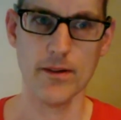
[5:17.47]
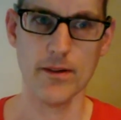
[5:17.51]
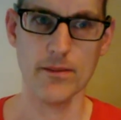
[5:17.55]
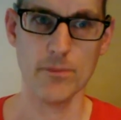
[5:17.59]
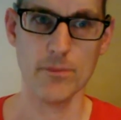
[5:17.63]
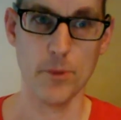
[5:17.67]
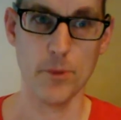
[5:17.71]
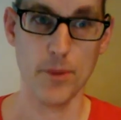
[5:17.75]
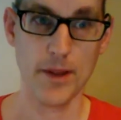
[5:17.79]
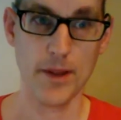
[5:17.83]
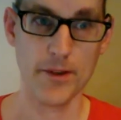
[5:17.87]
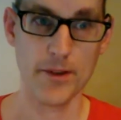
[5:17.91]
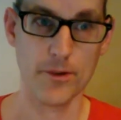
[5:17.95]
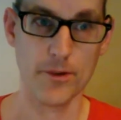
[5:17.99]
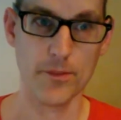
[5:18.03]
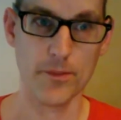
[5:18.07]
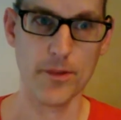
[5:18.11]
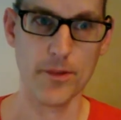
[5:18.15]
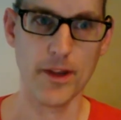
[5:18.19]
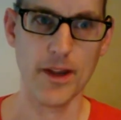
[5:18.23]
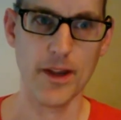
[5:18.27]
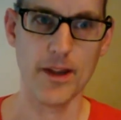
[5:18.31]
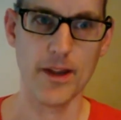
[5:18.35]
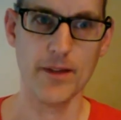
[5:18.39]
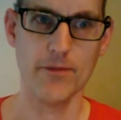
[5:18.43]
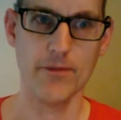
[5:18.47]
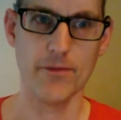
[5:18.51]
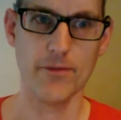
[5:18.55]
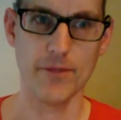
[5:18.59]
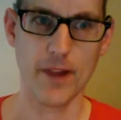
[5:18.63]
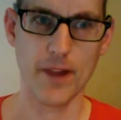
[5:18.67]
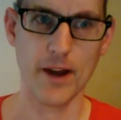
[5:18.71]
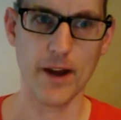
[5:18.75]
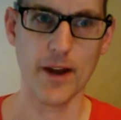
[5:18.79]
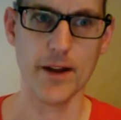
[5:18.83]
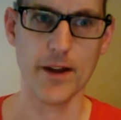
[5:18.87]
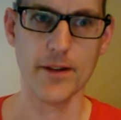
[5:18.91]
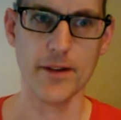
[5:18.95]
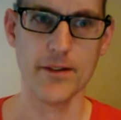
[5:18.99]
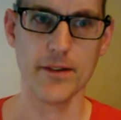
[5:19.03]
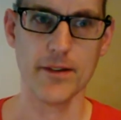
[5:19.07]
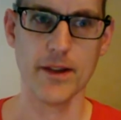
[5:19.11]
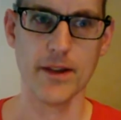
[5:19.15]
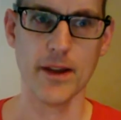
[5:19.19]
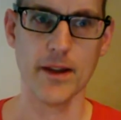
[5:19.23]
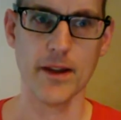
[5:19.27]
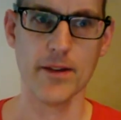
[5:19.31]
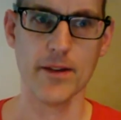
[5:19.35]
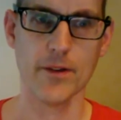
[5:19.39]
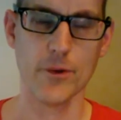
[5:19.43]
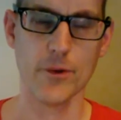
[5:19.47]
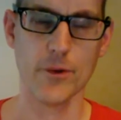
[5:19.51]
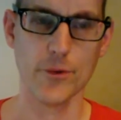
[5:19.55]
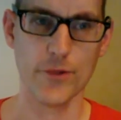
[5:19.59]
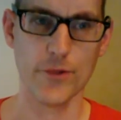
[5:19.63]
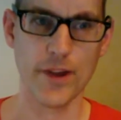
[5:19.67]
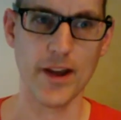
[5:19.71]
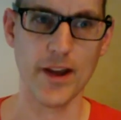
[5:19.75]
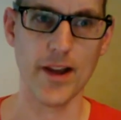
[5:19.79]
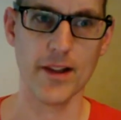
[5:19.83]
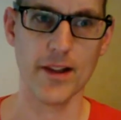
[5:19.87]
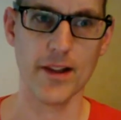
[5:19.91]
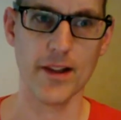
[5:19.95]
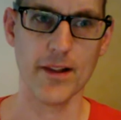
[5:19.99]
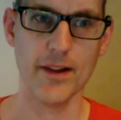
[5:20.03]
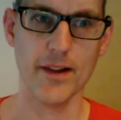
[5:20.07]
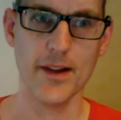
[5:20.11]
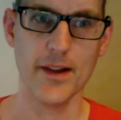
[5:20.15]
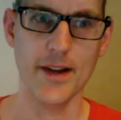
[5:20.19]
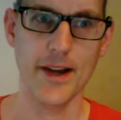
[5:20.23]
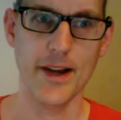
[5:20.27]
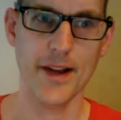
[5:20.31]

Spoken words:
Momentum Day, flight, and hotel,